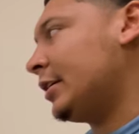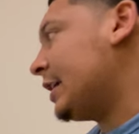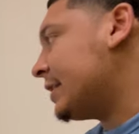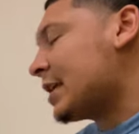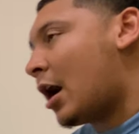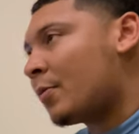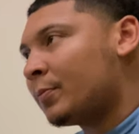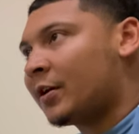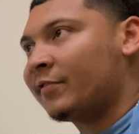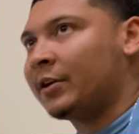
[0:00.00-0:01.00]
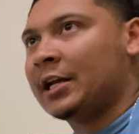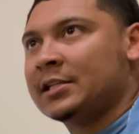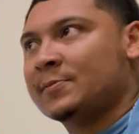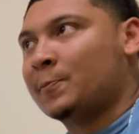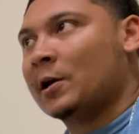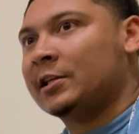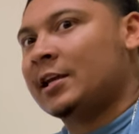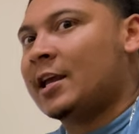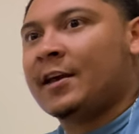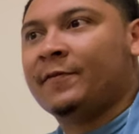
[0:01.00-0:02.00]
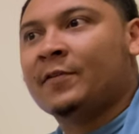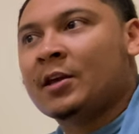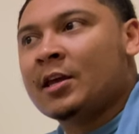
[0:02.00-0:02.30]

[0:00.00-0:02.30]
his album cover has probably have